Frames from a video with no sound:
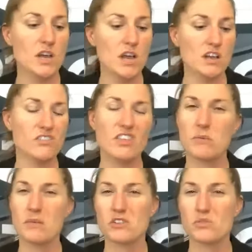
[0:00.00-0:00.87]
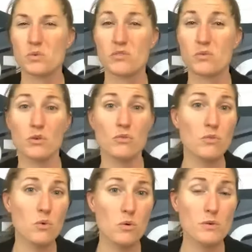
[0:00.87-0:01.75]
So that'll be the
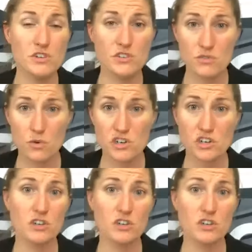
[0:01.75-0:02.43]
2404, which is a 4-channel,